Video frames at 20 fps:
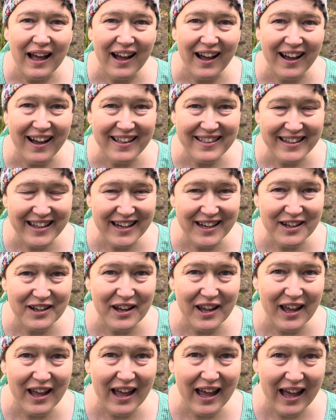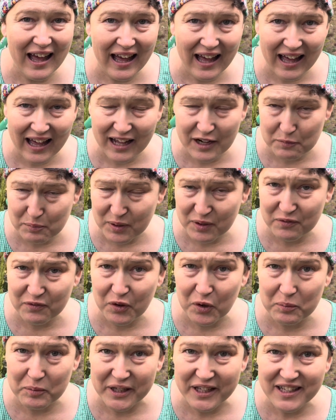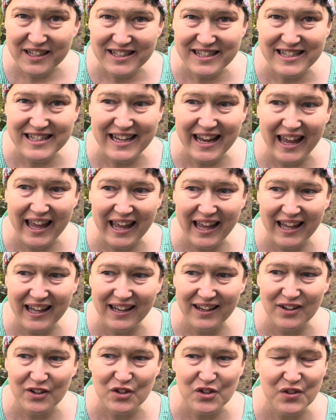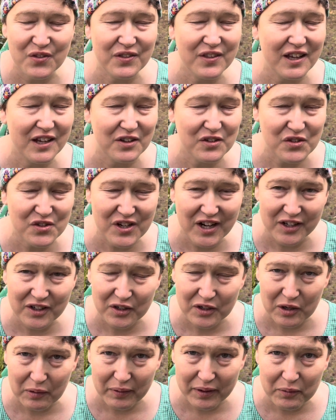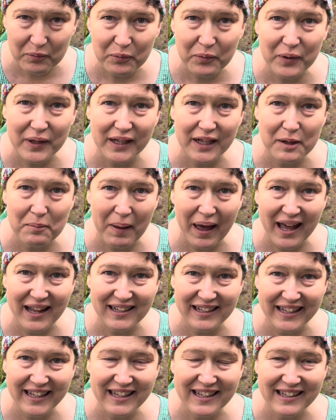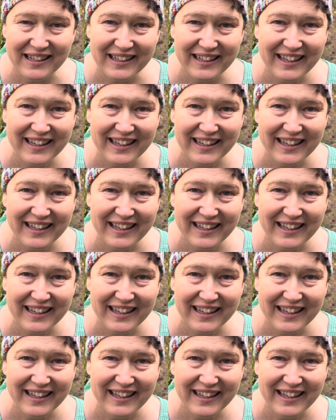I then had a big vomit and things started going really badly.